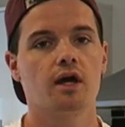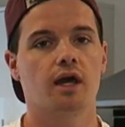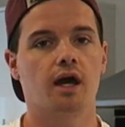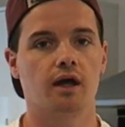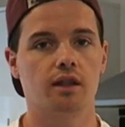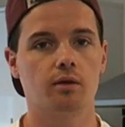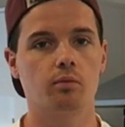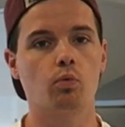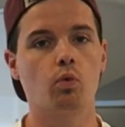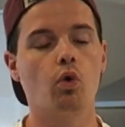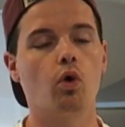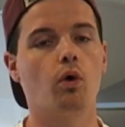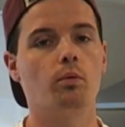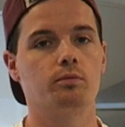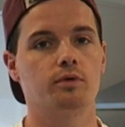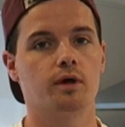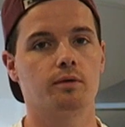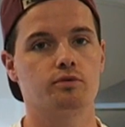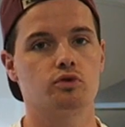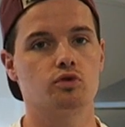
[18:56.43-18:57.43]
getting them
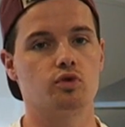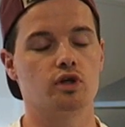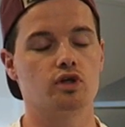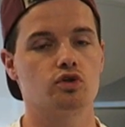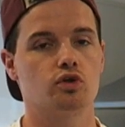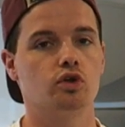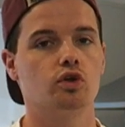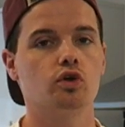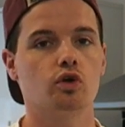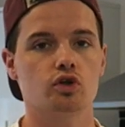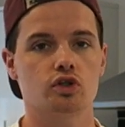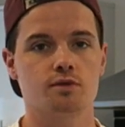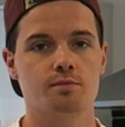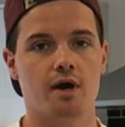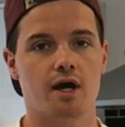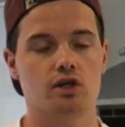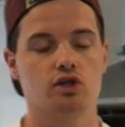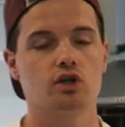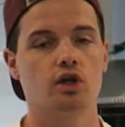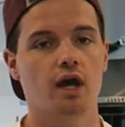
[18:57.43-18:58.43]
warmed up to you, so you're not
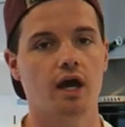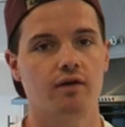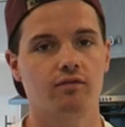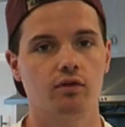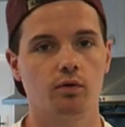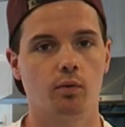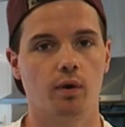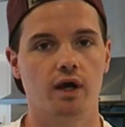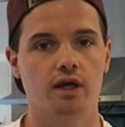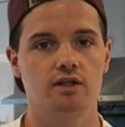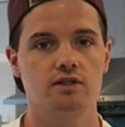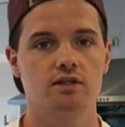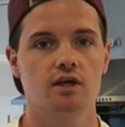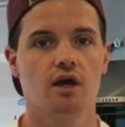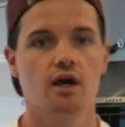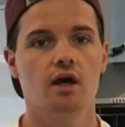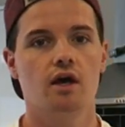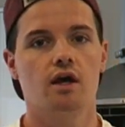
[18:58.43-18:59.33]
smashing heavy weights,